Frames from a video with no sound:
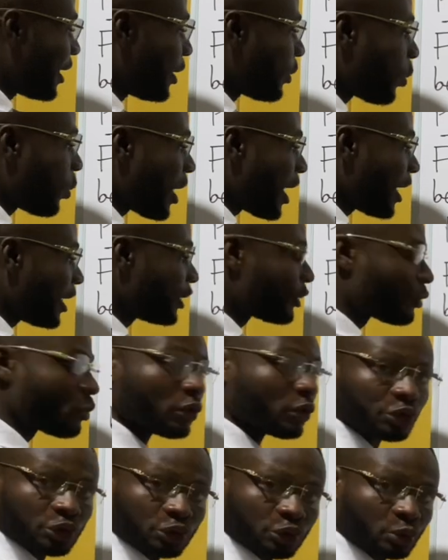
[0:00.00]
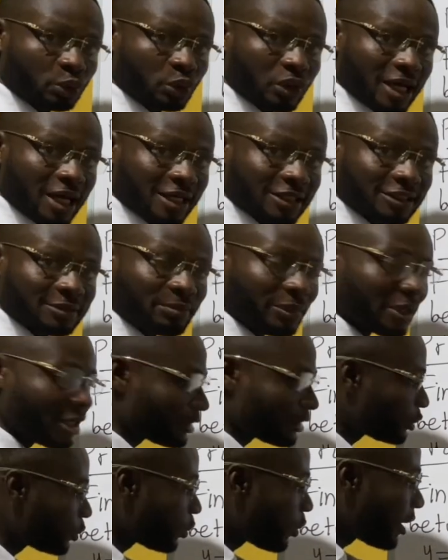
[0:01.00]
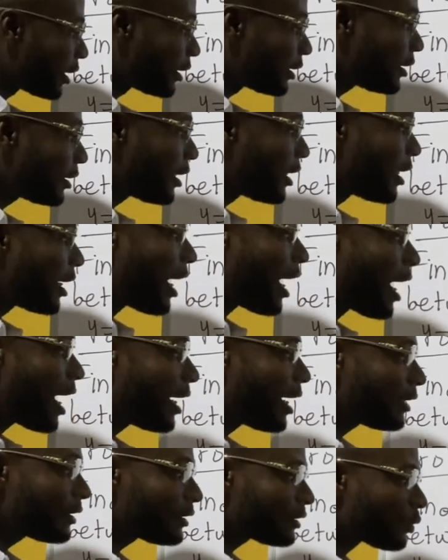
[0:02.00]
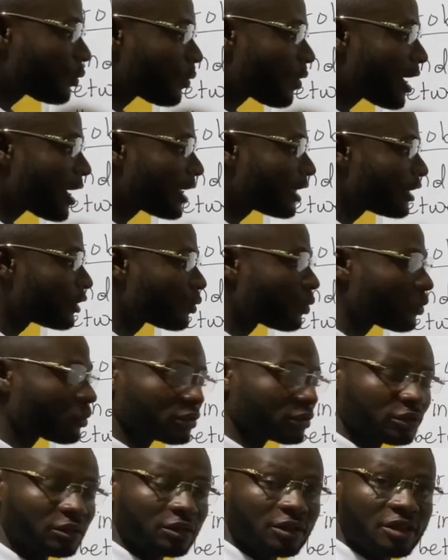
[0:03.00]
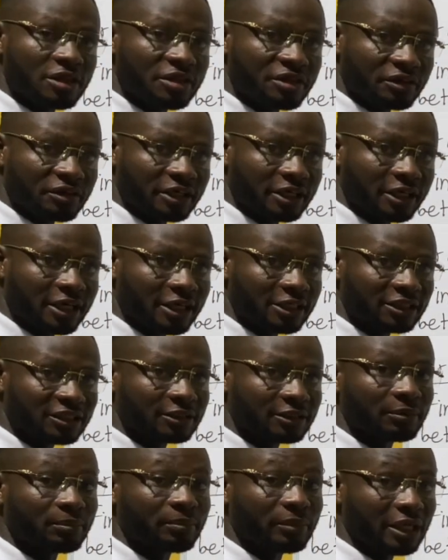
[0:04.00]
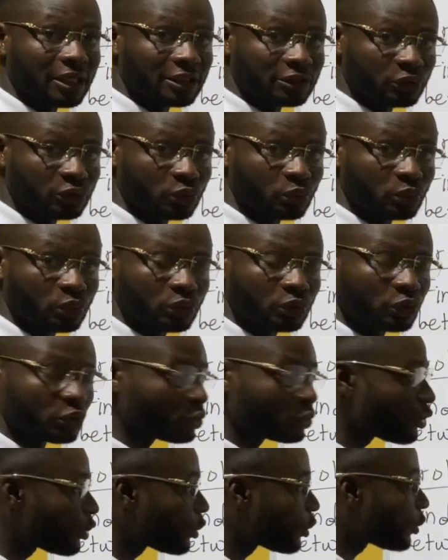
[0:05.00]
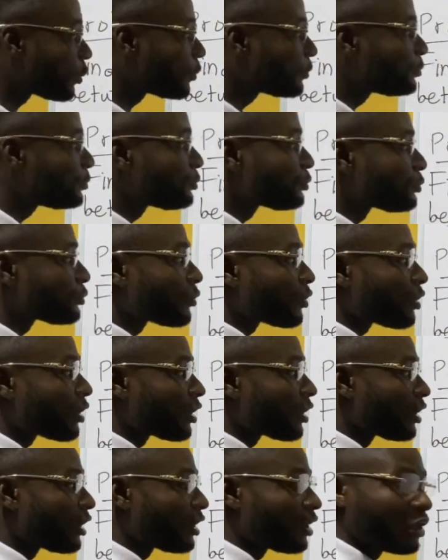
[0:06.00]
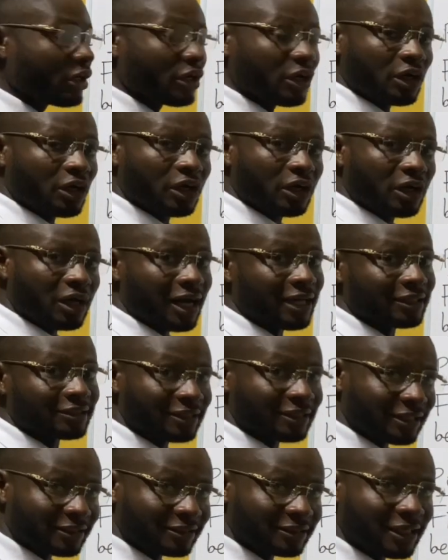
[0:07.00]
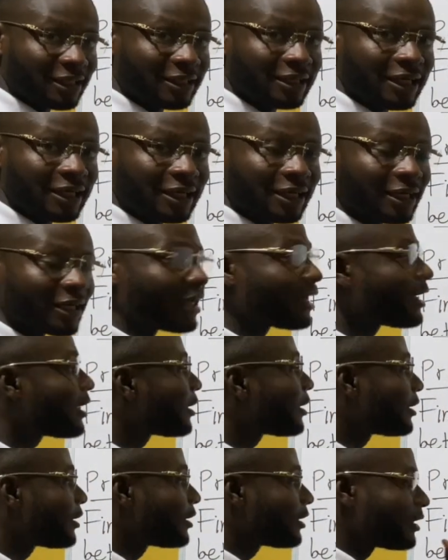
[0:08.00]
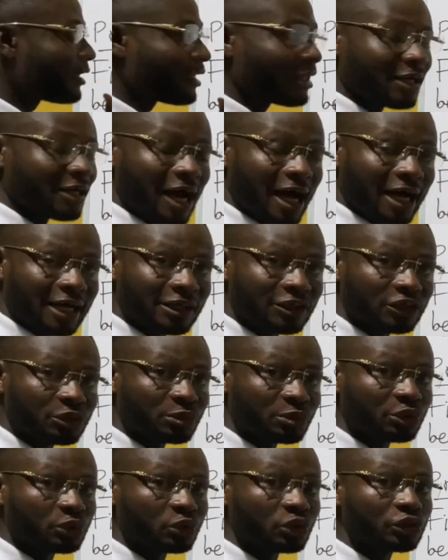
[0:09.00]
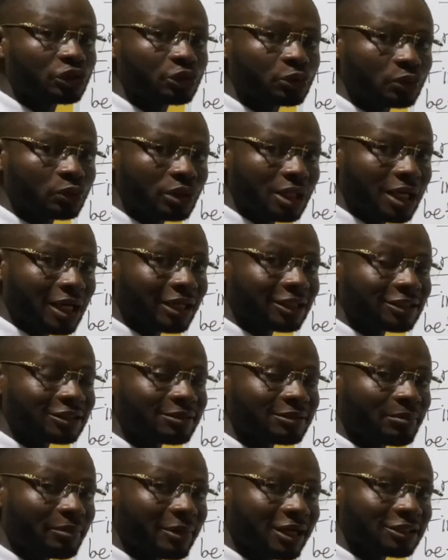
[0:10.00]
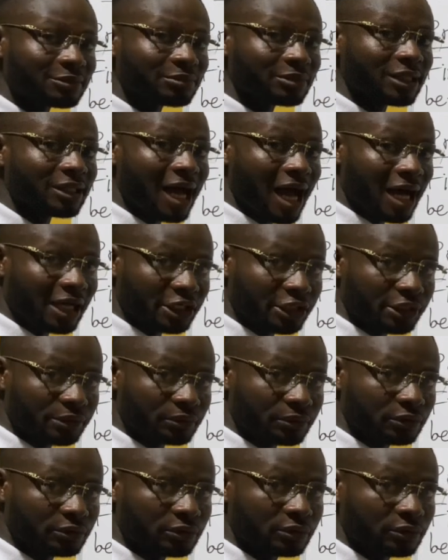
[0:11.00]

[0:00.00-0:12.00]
y equals 2x plus 1 and y equals 3x plus 2. So as I said earlier, angles between two lines must be acute.